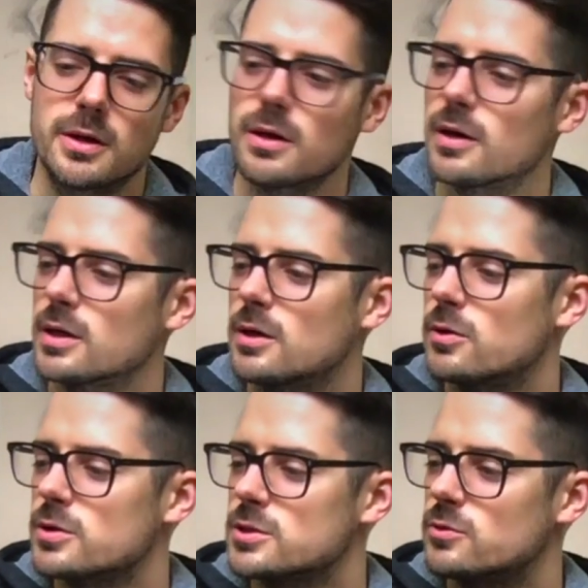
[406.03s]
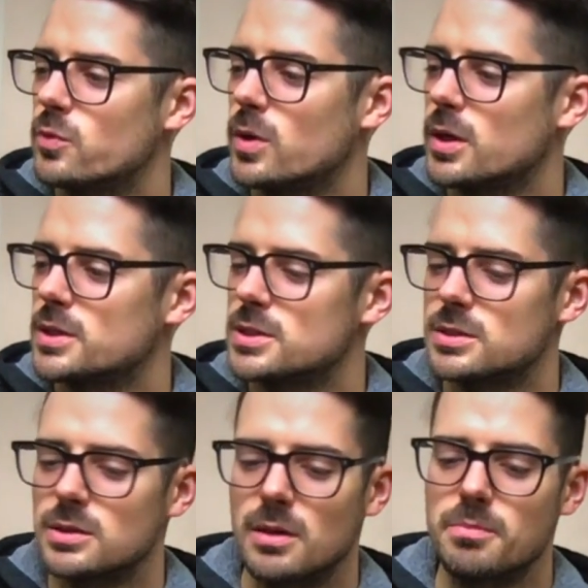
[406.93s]
Of course, you'd want
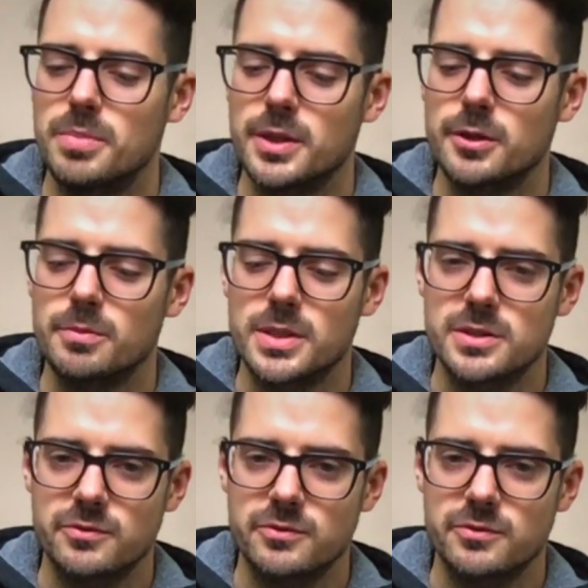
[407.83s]
a bigger piece